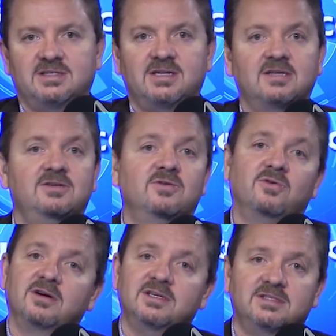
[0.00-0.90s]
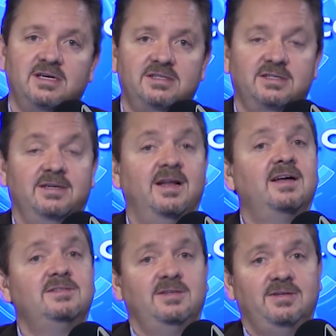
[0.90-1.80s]
not to your organization,
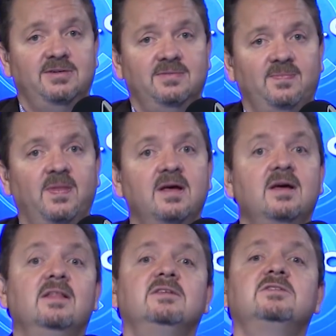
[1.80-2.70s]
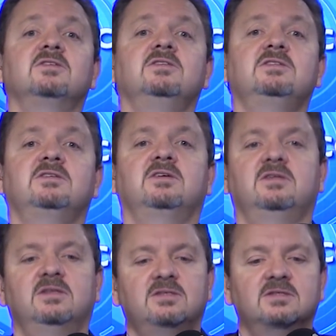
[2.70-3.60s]
not to you. This is a, this is a
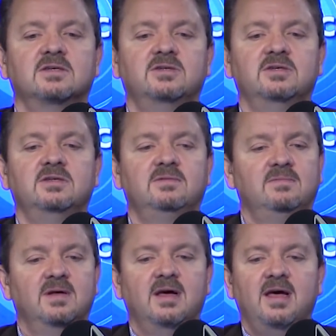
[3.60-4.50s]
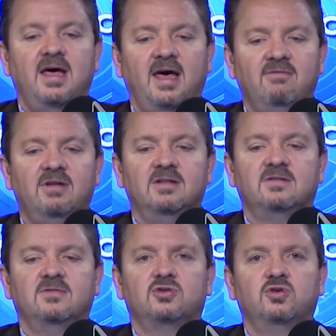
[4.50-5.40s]
this is a good evidence
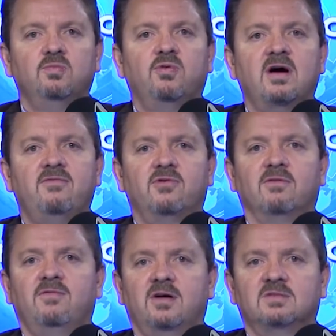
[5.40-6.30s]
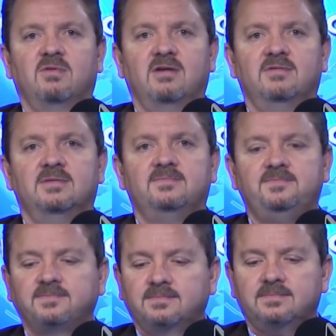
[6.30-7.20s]
of a true prophet or a false prophet.
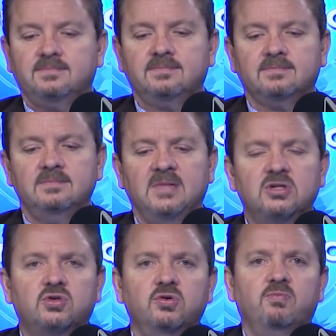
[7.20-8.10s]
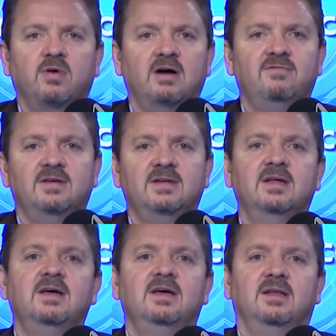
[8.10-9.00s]
A true prophet
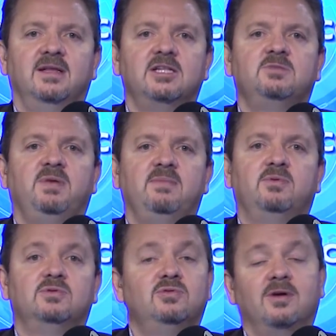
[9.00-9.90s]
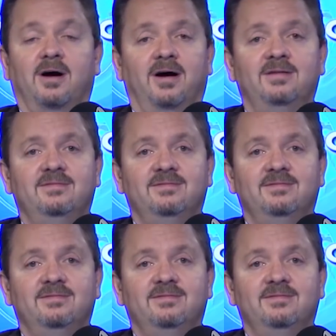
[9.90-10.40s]
leads people to God,